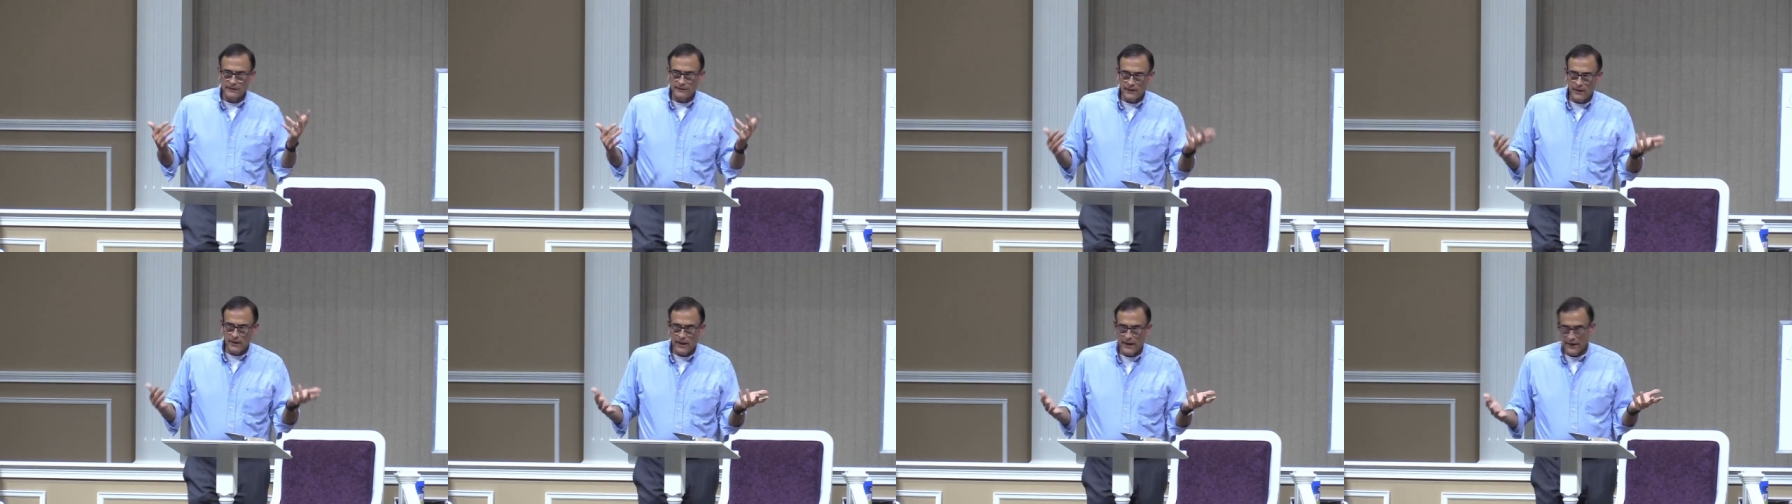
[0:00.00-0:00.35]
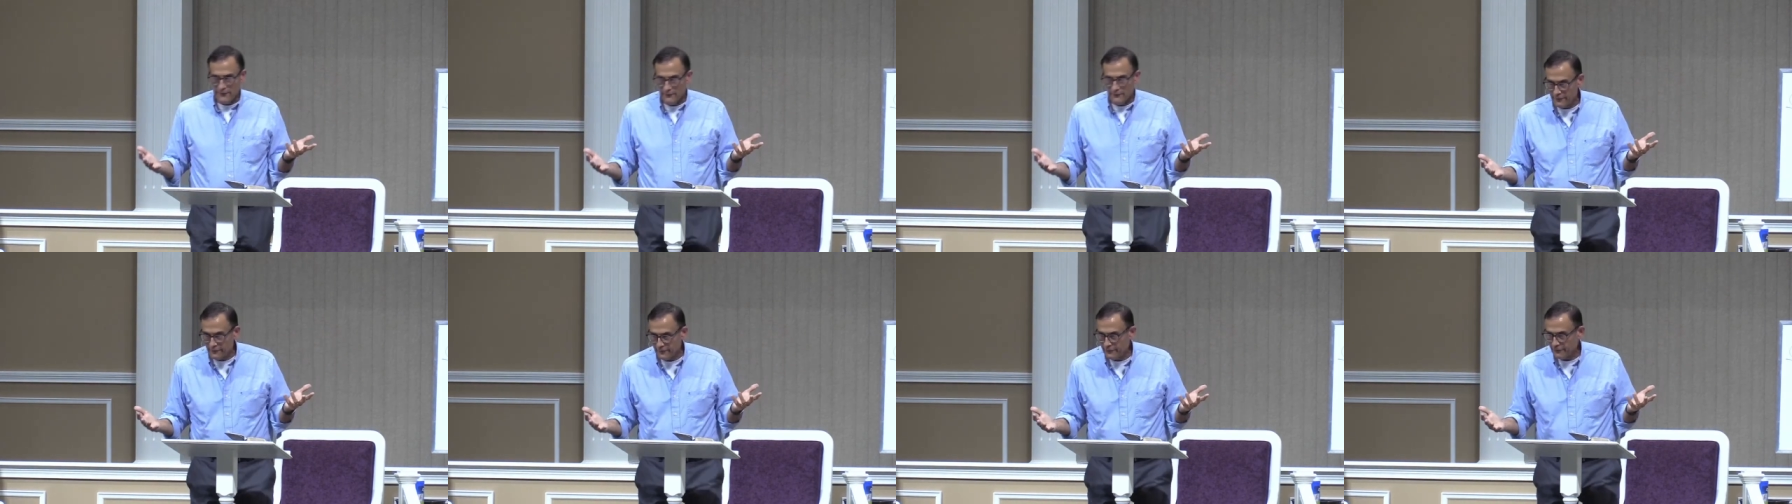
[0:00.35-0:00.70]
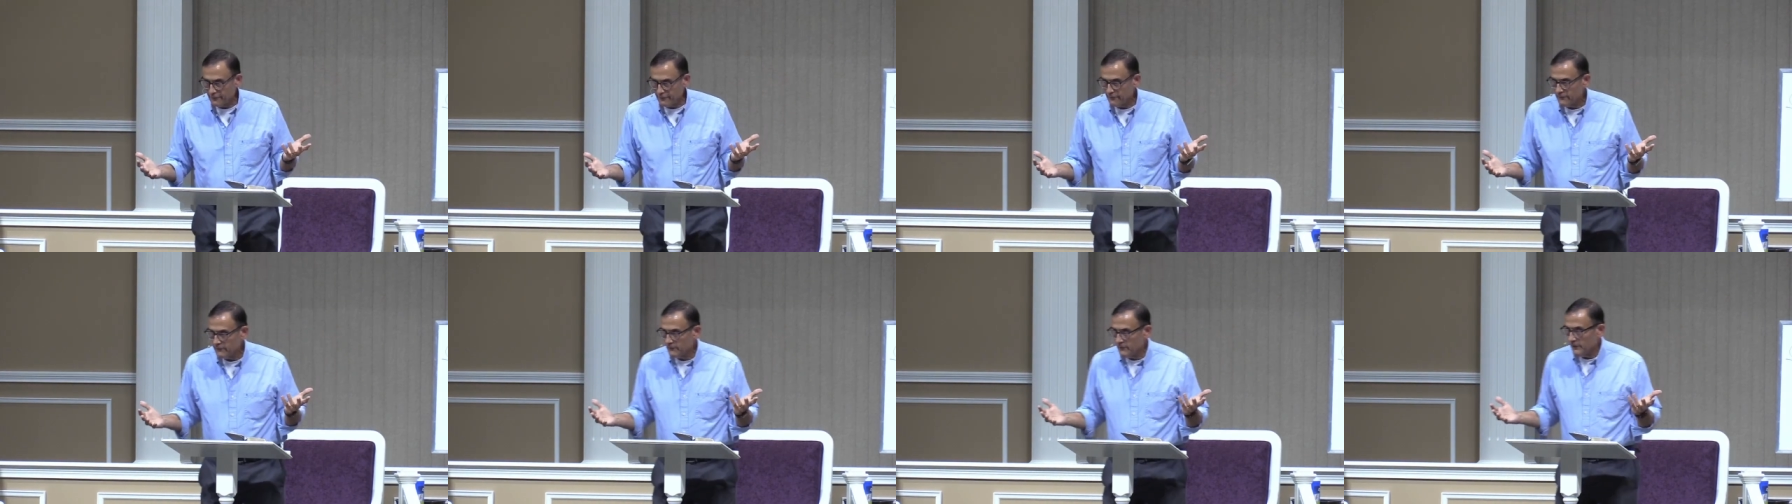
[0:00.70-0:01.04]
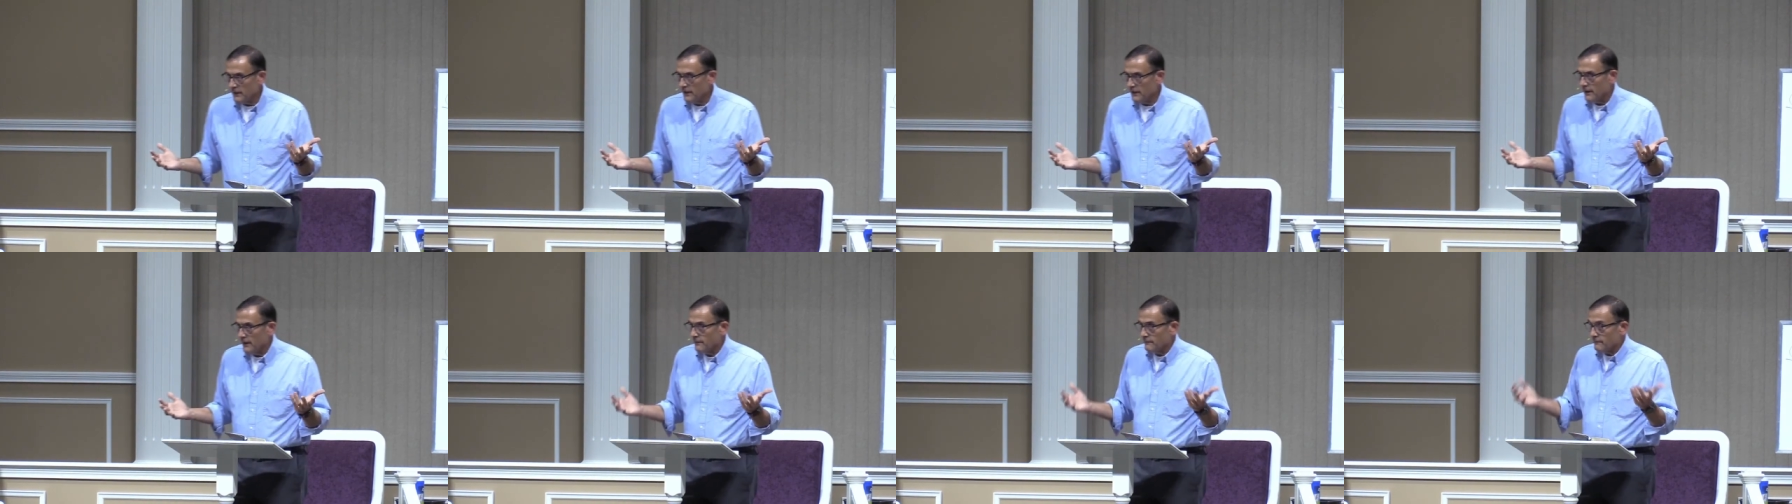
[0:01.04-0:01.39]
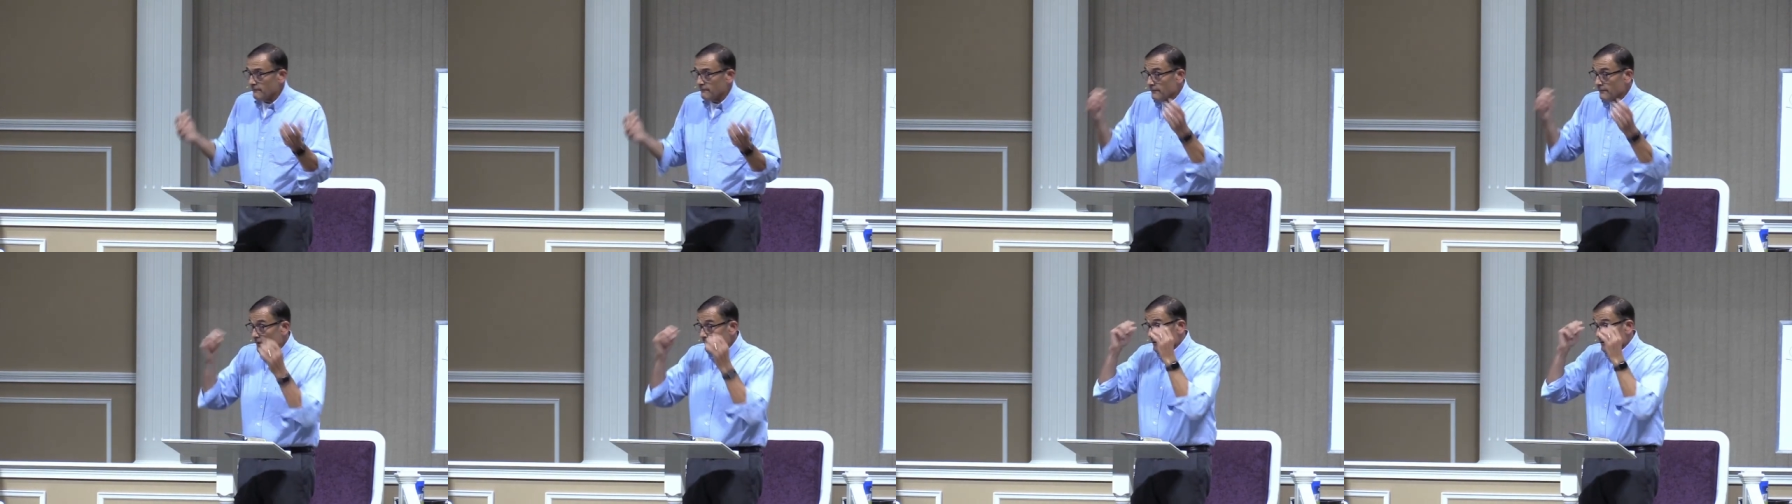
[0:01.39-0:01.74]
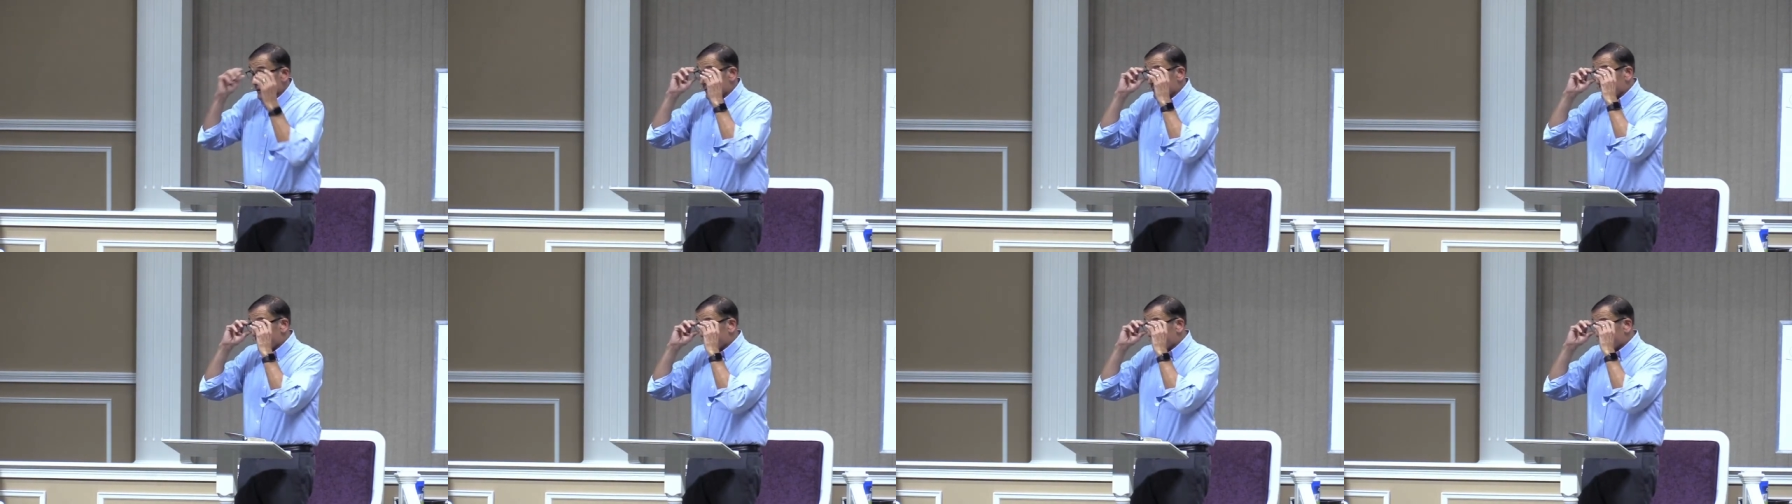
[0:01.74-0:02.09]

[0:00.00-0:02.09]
life and you know my